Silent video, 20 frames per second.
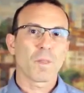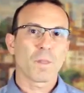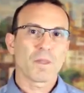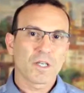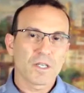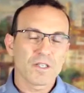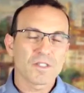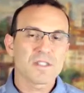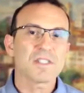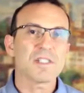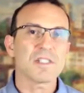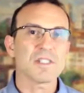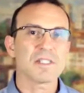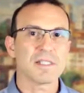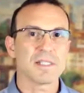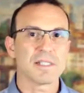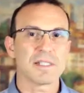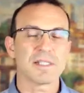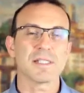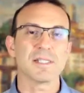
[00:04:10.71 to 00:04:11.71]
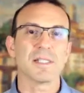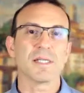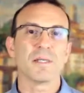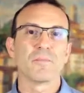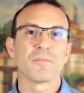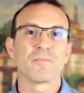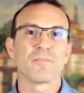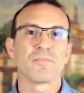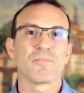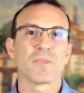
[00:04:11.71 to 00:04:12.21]
consistency.
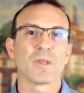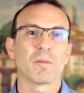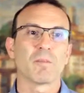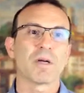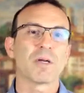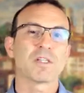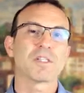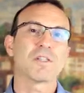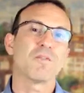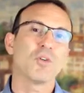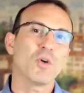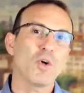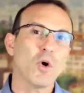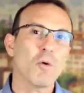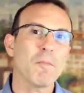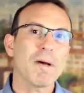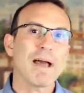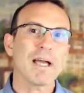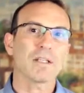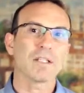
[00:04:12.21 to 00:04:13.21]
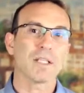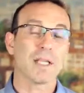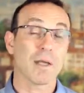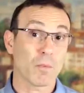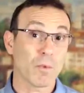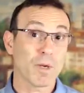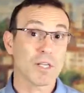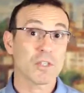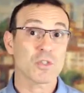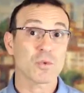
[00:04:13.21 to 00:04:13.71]
Because if you go back to that
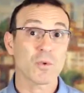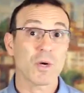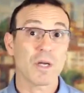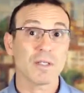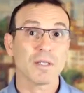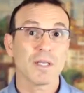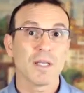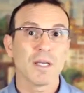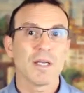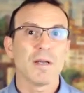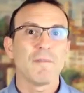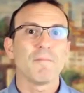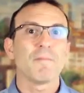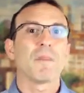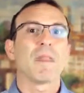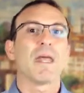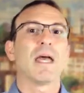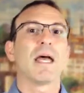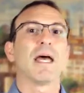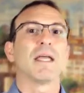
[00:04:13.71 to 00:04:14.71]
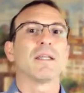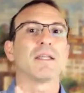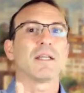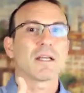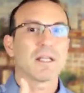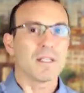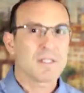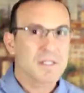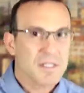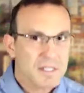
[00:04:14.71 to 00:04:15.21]
restaurant and the
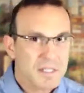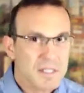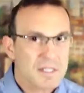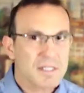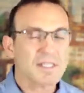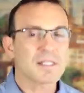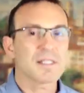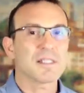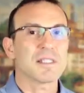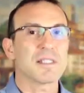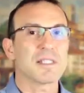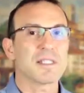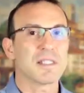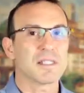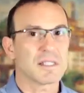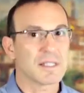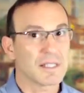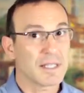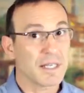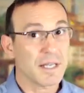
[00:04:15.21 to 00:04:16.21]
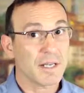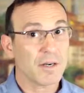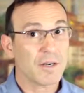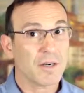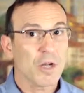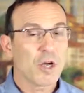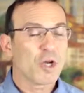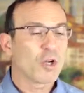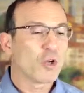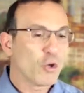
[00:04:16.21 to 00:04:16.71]
consistency is there,
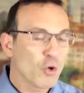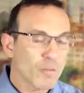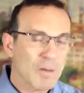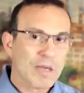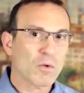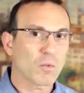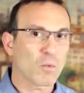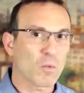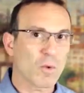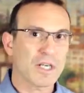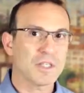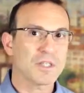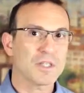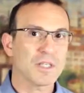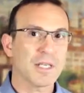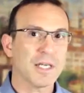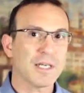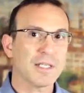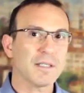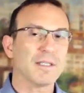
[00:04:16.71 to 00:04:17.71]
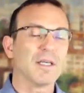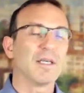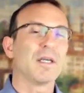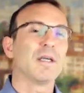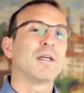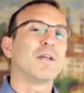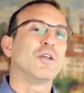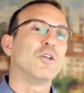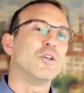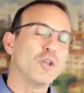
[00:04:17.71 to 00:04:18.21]
no matter what you get,
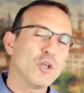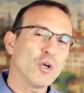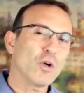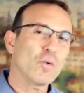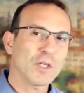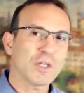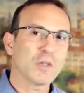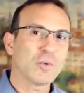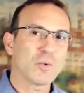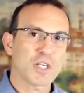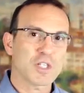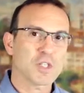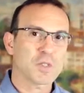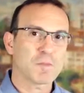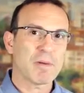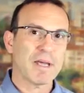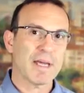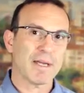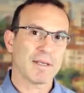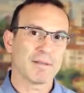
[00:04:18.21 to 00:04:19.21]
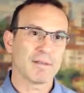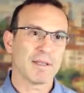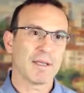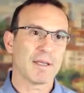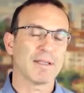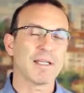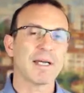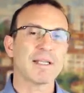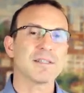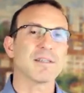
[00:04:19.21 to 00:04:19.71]
you know what to expect.
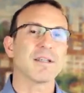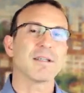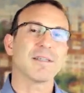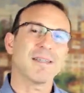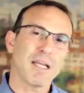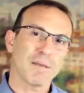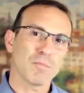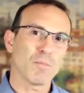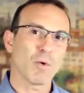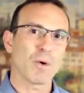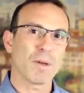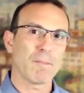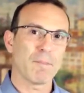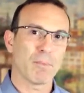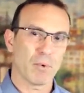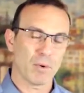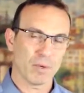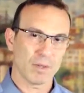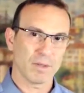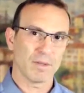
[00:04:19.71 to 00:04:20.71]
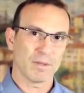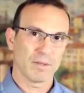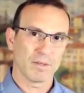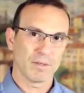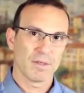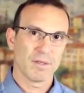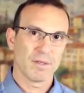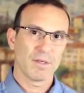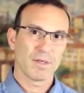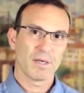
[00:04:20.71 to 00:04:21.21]
And that's a lot more important
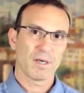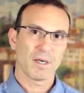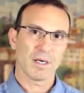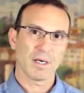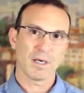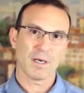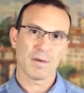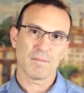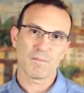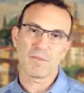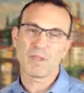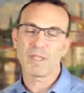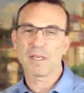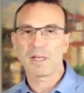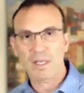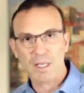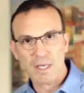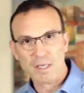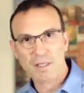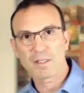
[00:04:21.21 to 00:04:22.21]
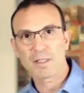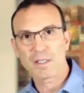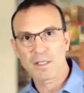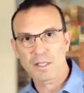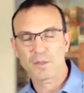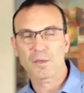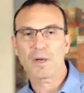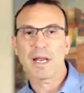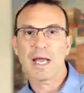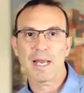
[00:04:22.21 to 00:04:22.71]
than a lot of the
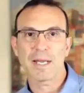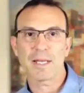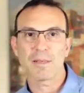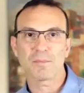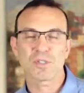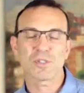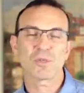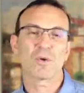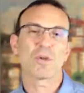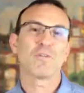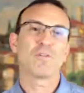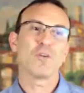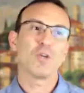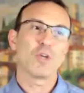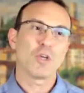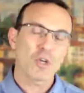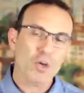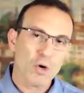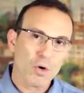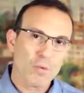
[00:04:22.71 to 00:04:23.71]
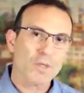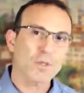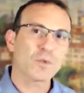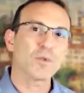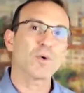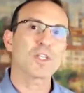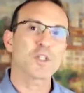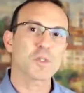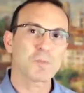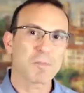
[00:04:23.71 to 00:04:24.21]
other items. So if you know what to
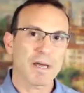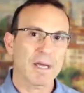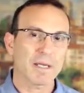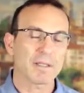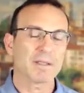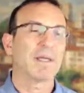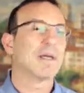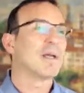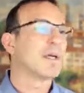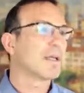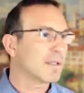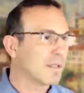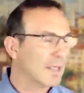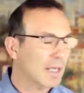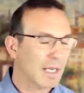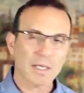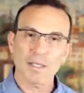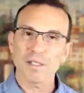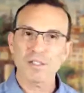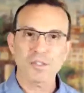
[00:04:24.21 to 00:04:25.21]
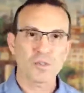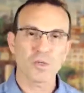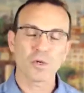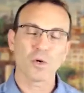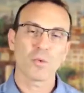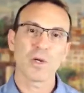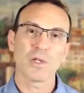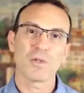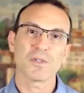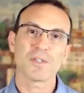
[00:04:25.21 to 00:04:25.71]
expect, then at least you know
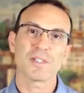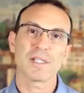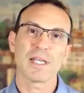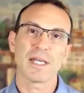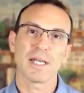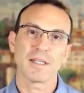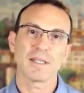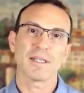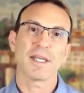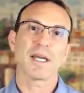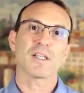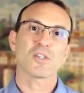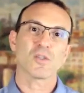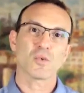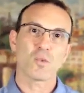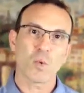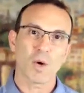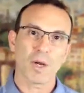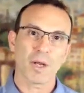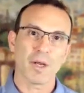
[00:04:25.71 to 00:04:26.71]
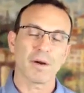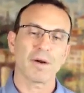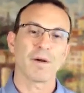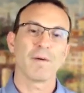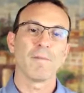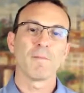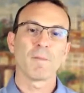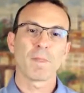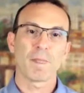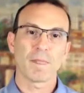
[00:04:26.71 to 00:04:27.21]
where you stand. That's where
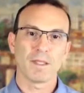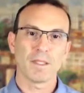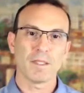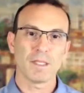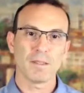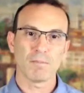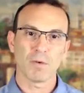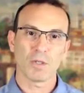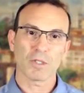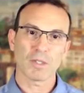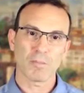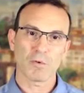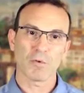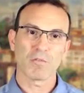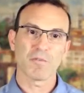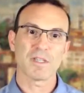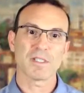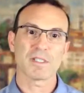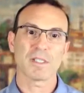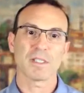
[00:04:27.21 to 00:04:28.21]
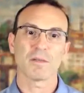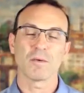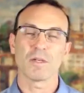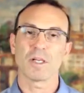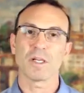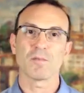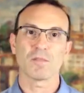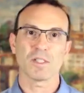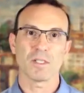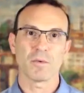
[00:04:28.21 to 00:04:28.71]
the multiple visit
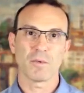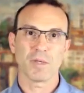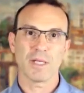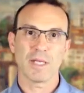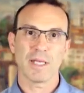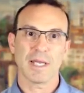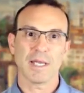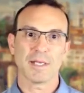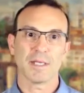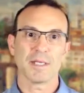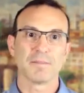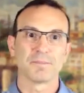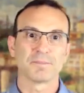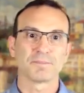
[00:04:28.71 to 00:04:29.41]
comes in really handy.